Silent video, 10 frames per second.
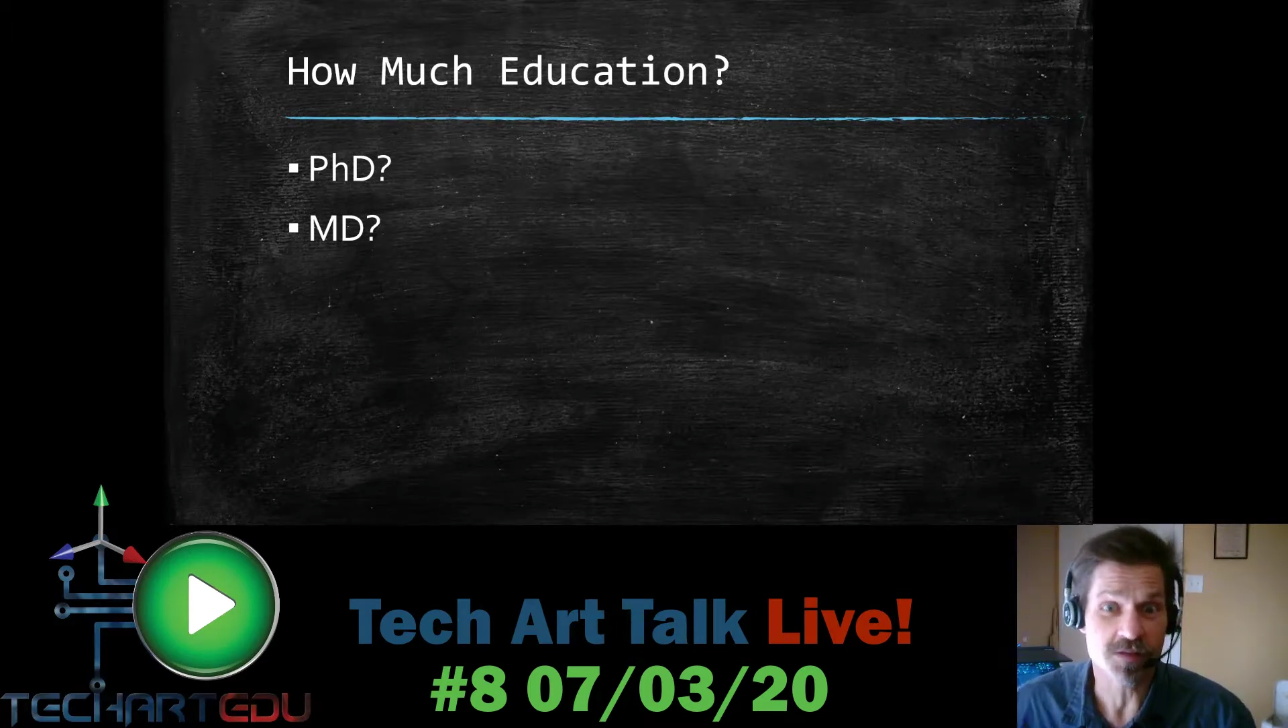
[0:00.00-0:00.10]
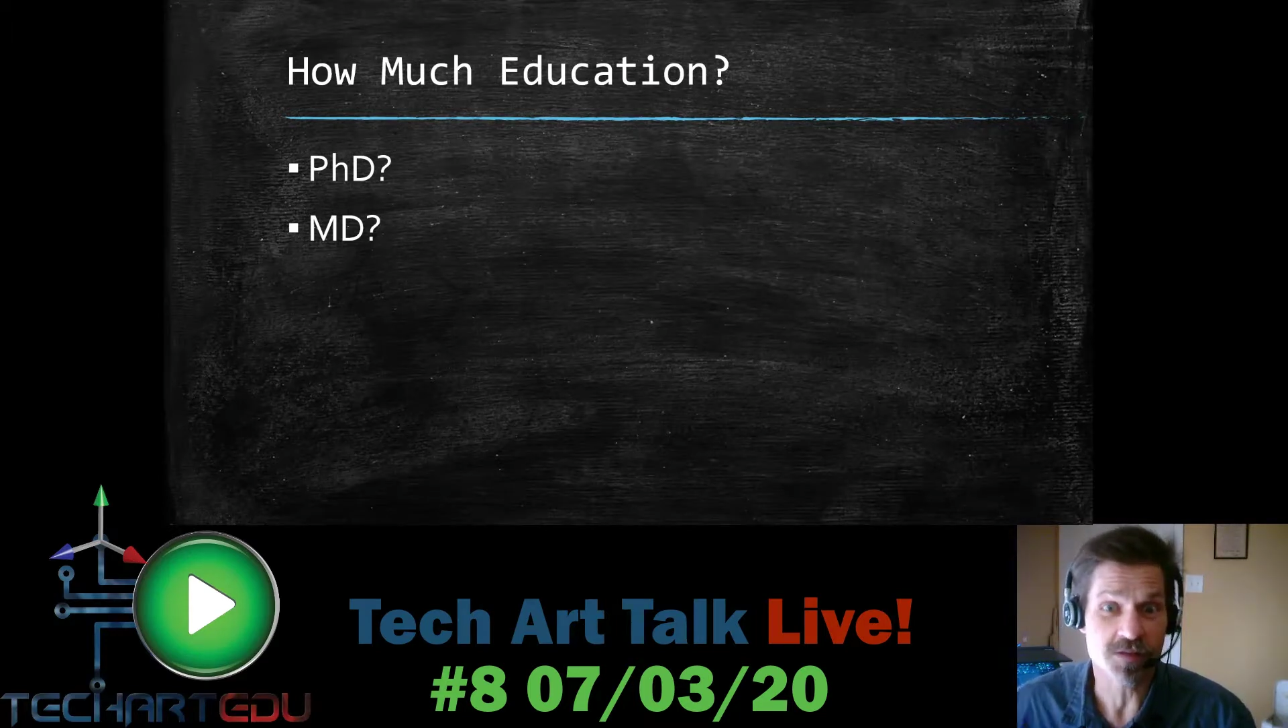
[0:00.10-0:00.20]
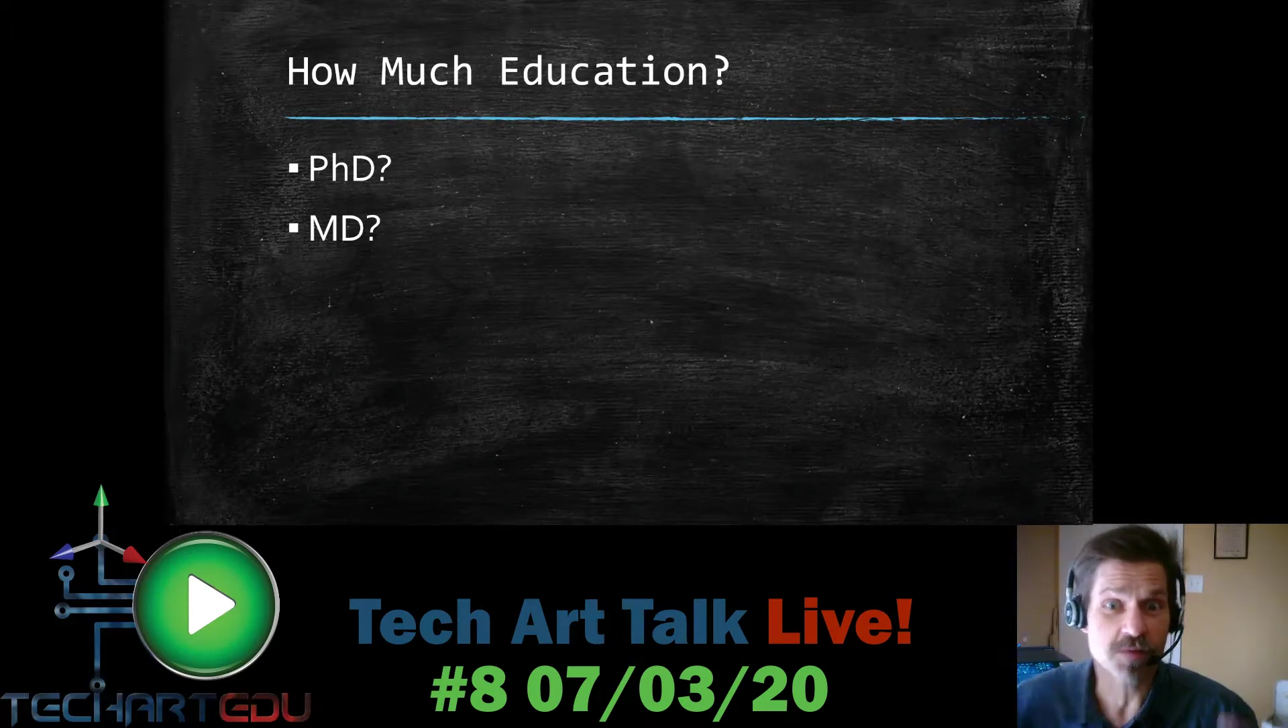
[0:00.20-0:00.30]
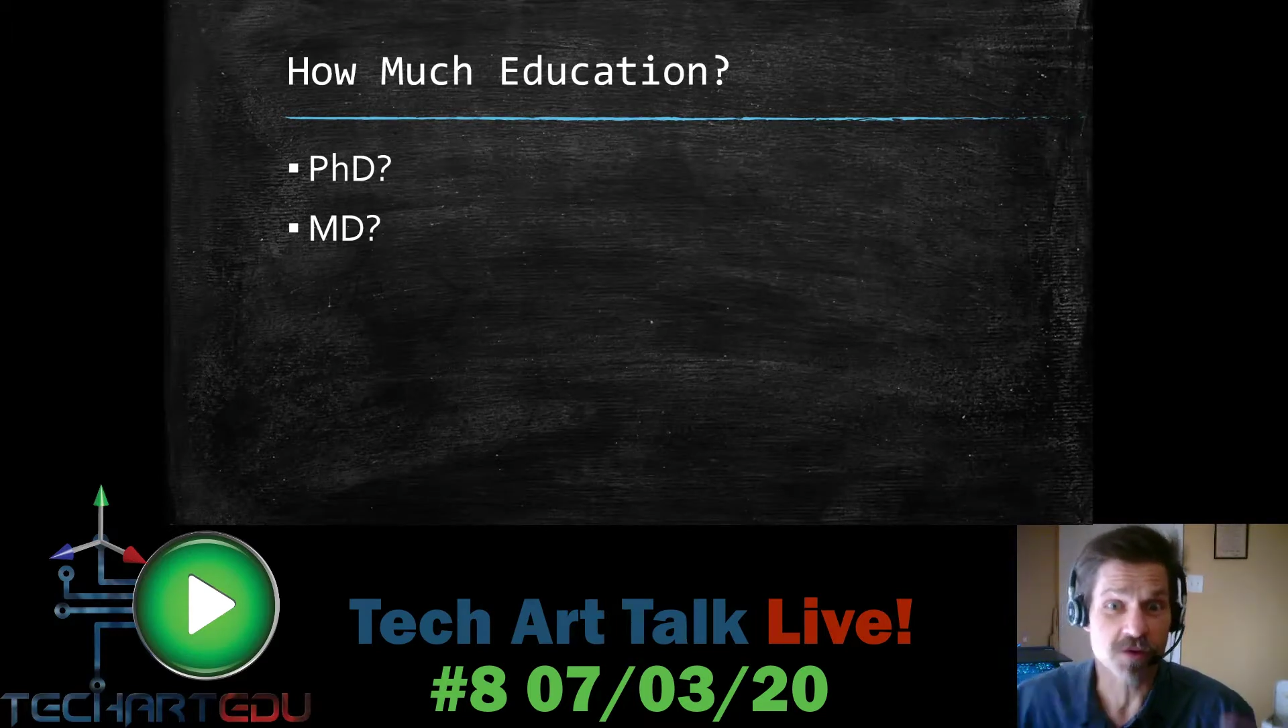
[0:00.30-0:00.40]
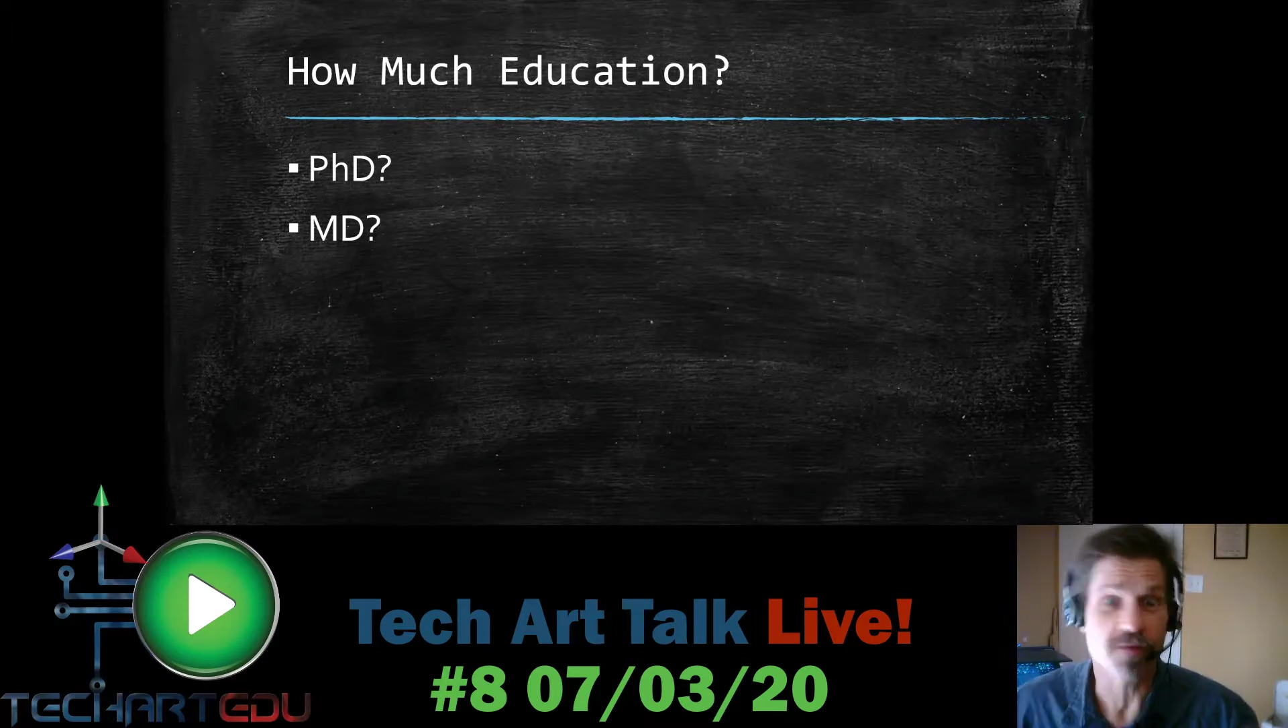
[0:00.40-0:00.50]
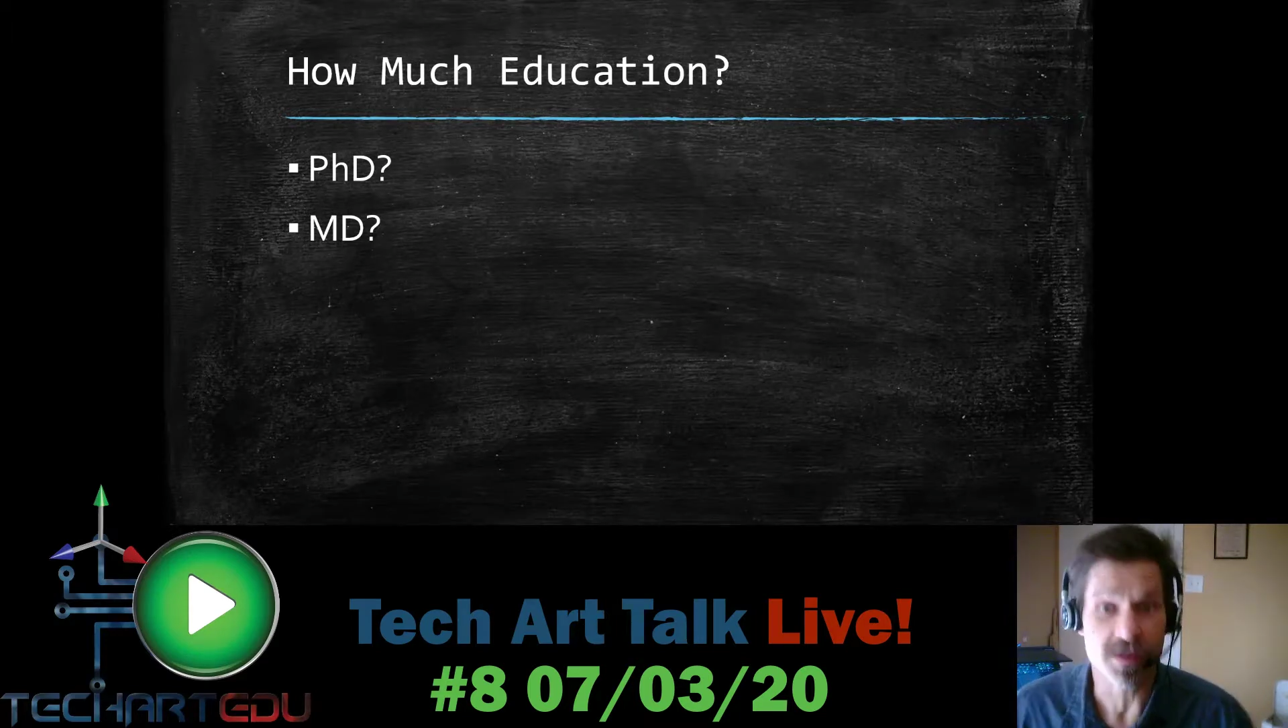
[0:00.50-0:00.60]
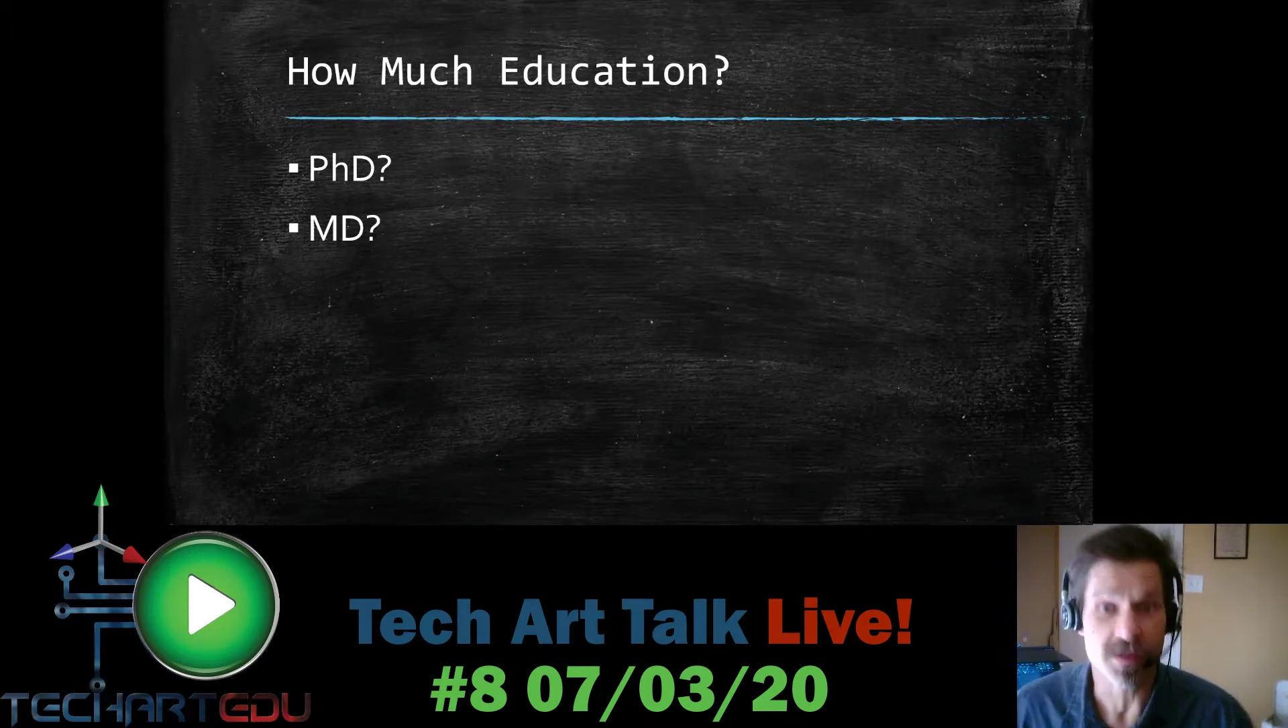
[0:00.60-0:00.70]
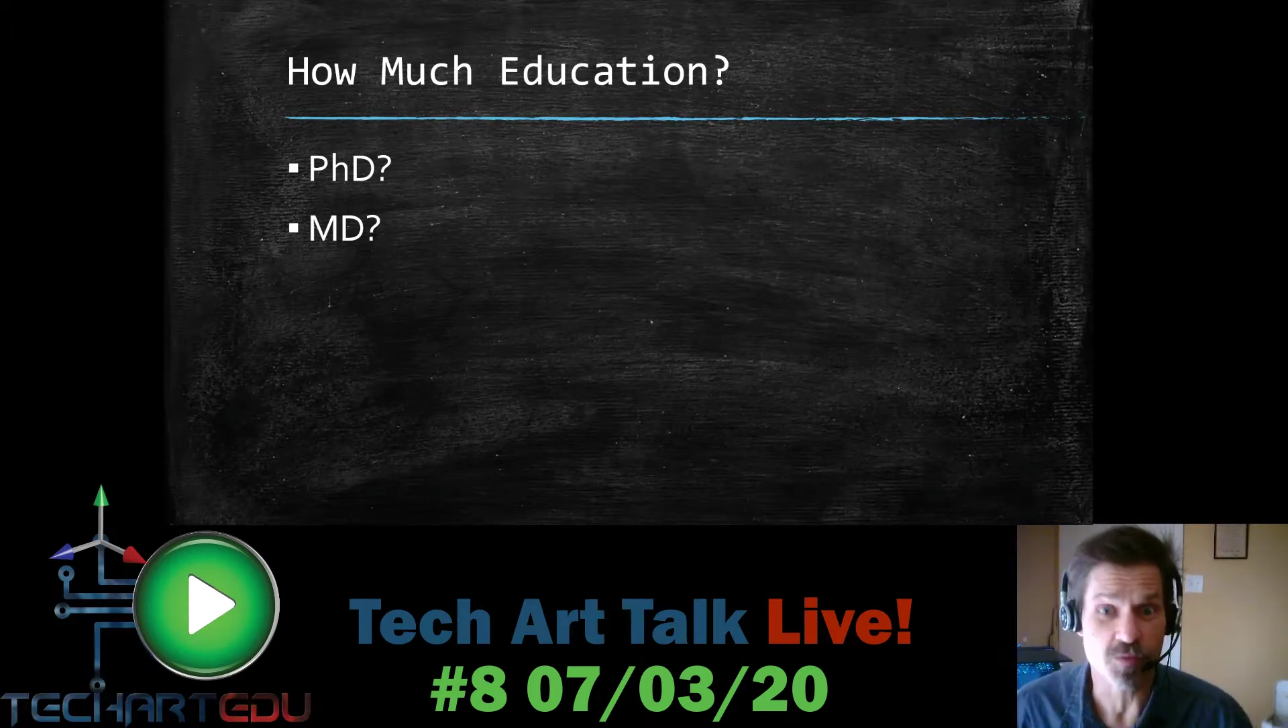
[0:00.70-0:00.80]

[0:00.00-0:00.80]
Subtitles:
Spider-Man's